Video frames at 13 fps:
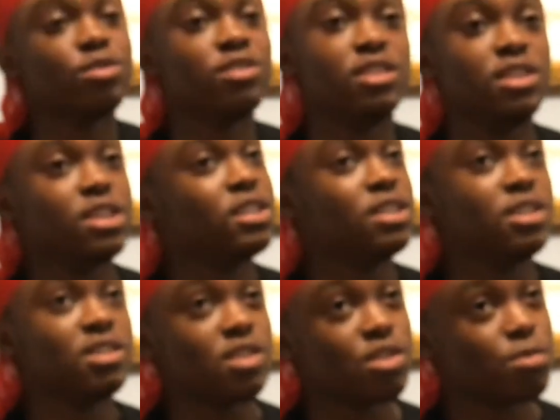is
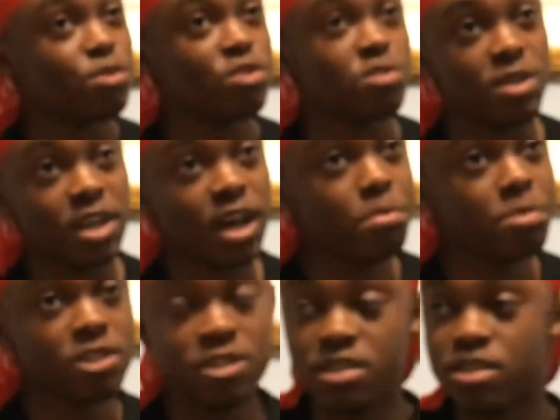this supposed to be
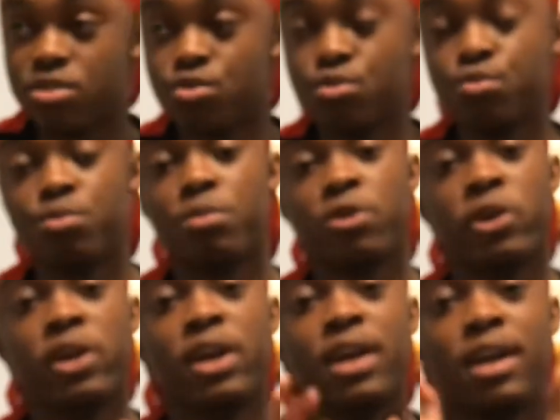happening? Is this normal? But
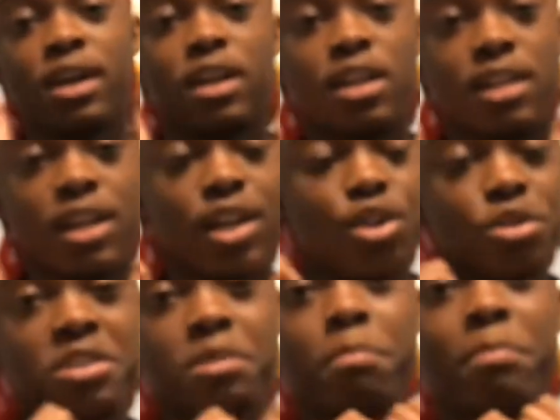like,
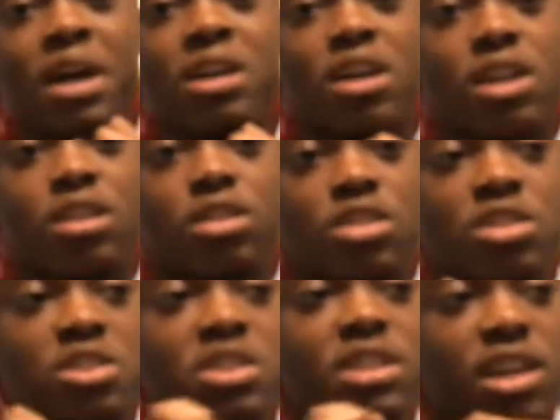looking back at it, it's
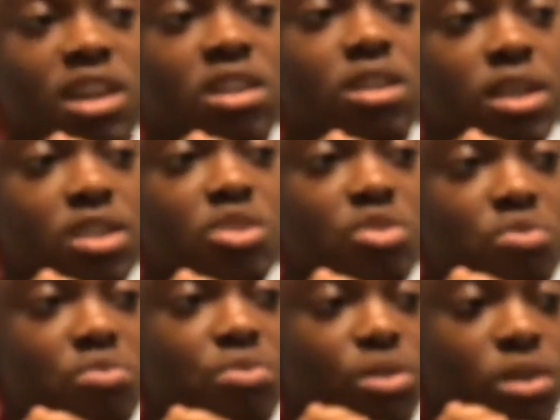just like, yeah, it's true.